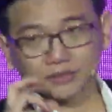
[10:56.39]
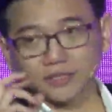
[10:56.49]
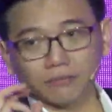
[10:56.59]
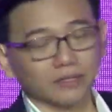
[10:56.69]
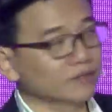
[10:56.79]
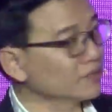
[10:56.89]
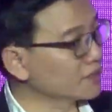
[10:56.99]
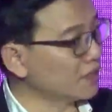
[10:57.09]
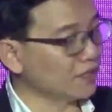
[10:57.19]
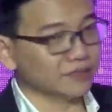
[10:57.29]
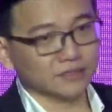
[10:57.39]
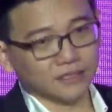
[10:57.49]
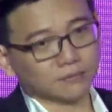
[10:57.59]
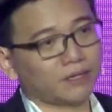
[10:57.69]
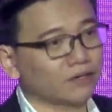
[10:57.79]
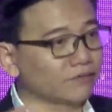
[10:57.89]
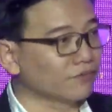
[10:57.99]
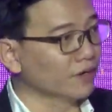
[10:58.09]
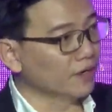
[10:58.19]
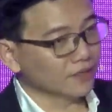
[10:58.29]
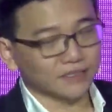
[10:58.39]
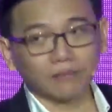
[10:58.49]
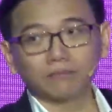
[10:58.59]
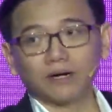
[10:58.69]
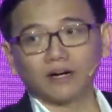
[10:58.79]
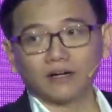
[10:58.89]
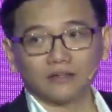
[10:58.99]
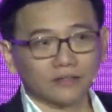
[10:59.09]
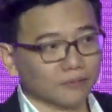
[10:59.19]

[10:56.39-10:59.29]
that are being discussed as part of Damba.